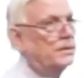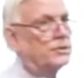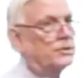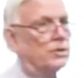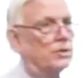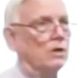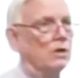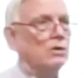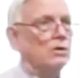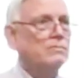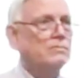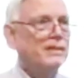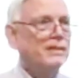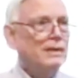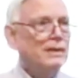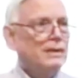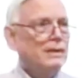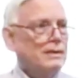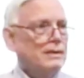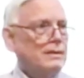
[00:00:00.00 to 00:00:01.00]
So
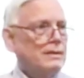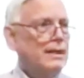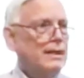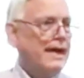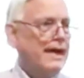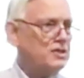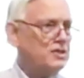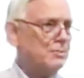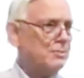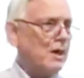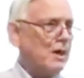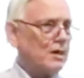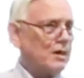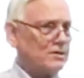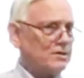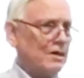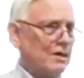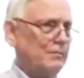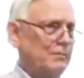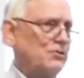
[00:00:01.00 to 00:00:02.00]
that's
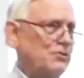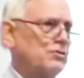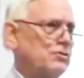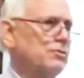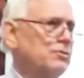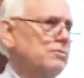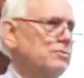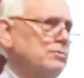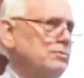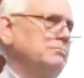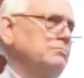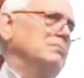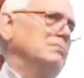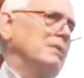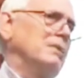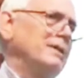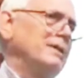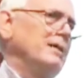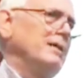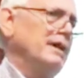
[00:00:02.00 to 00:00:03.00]
Marx up to
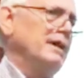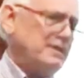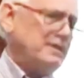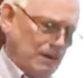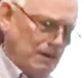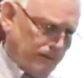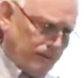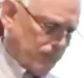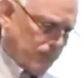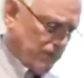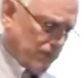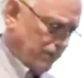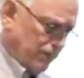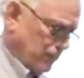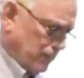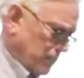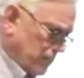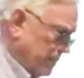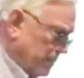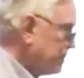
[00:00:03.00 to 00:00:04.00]
about
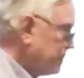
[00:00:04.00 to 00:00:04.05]
1844.